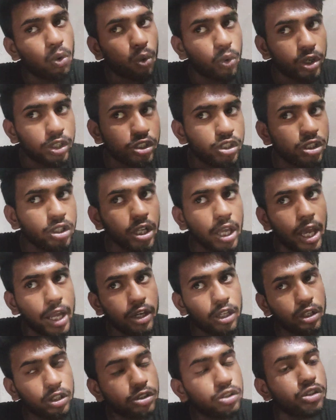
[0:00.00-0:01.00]
origin
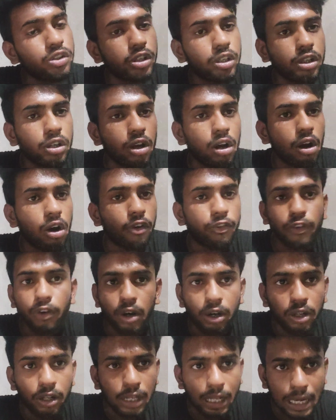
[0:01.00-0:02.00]
and history of
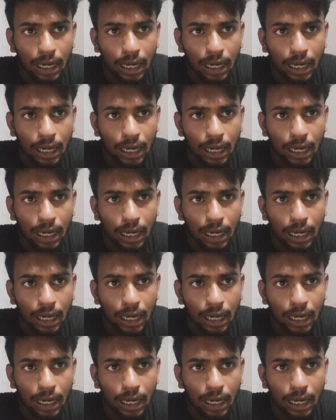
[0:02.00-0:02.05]
a